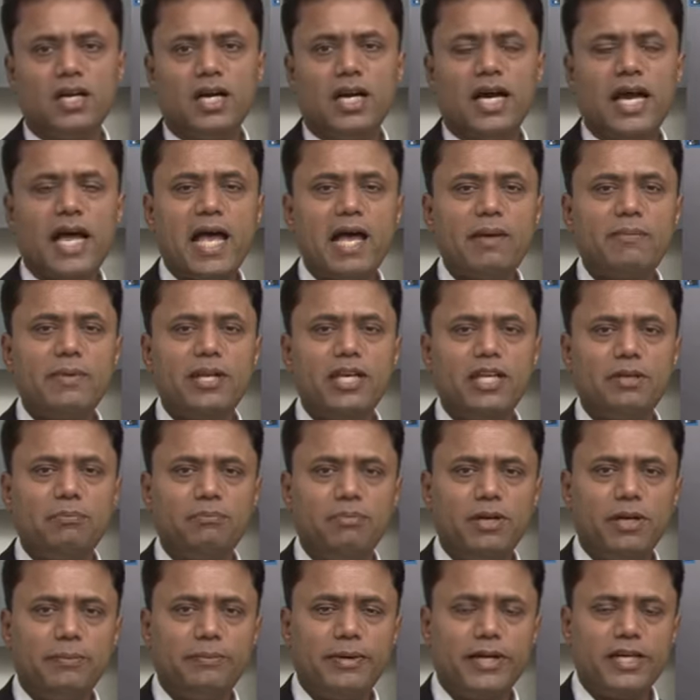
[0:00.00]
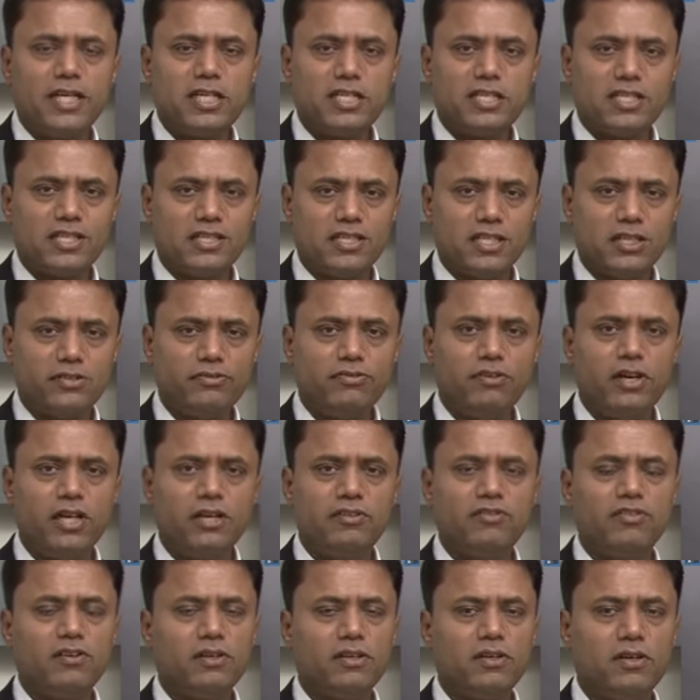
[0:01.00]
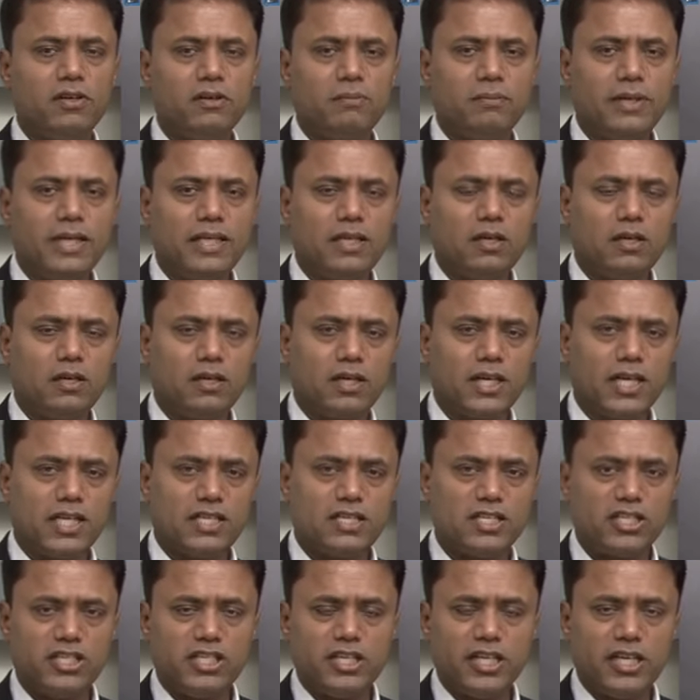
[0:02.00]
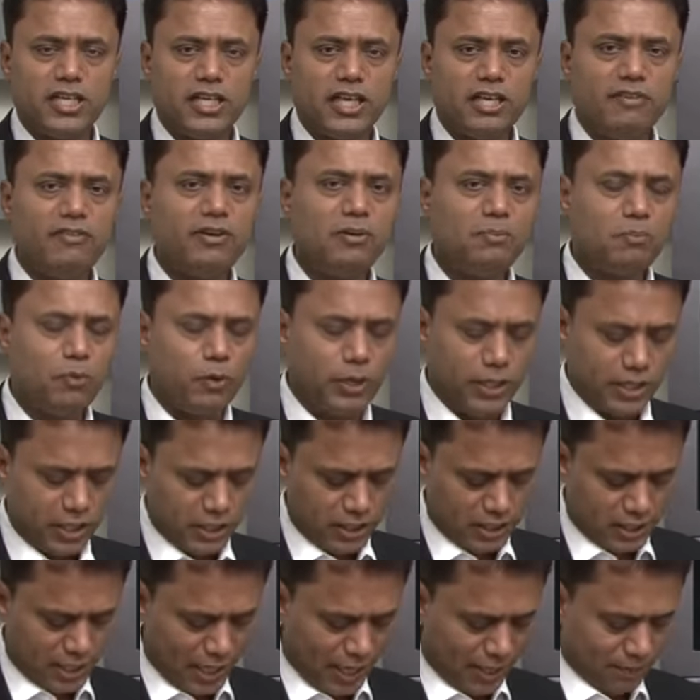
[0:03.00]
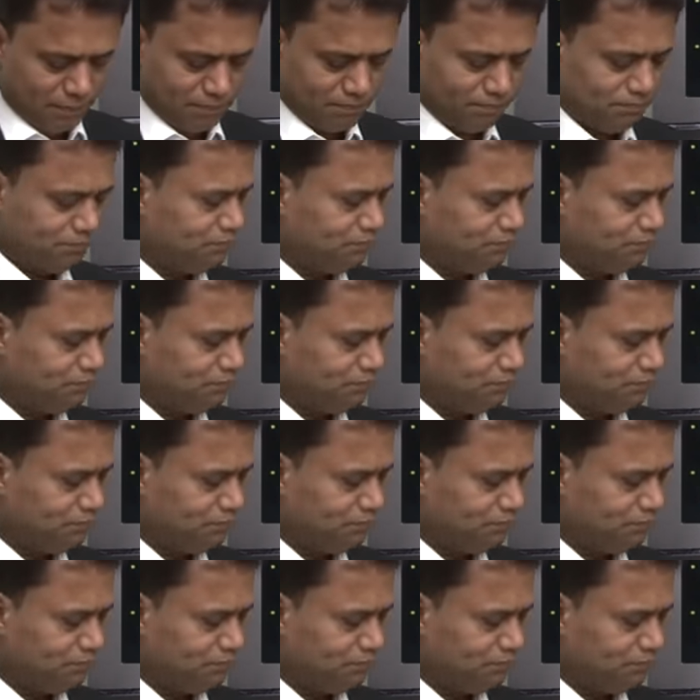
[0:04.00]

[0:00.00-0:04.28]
have been implemented successfully by the organization in a given point in time?